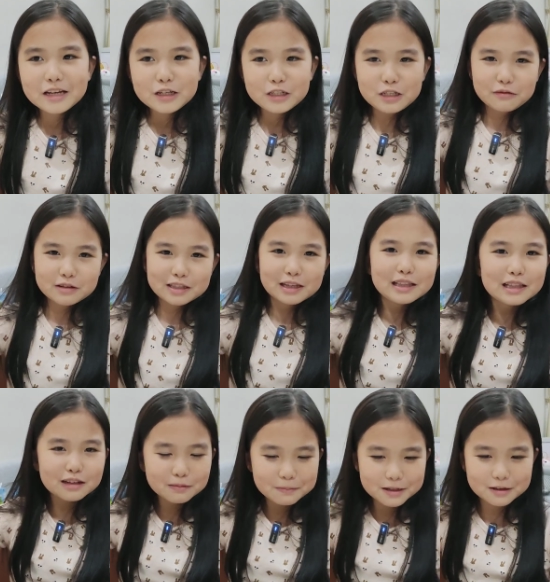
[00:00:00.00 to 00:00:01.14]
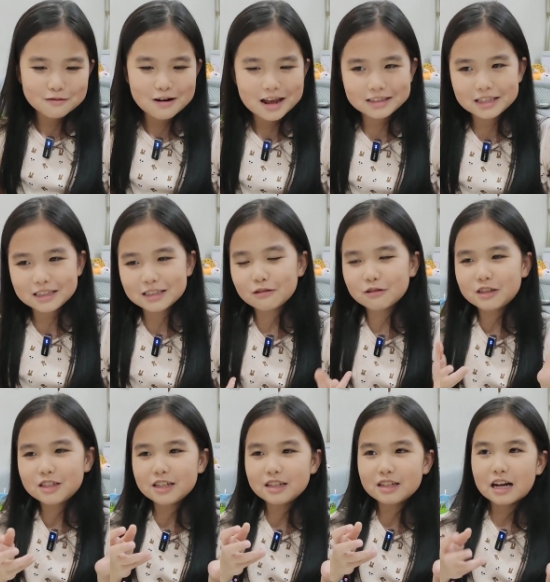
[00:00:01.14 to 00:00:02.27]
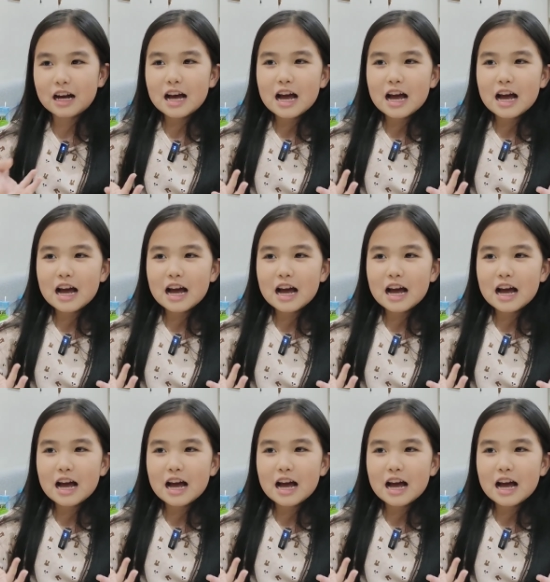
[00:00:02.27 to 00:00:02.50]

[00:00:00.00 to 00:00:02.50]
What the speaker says: she was a little bit crazy, so she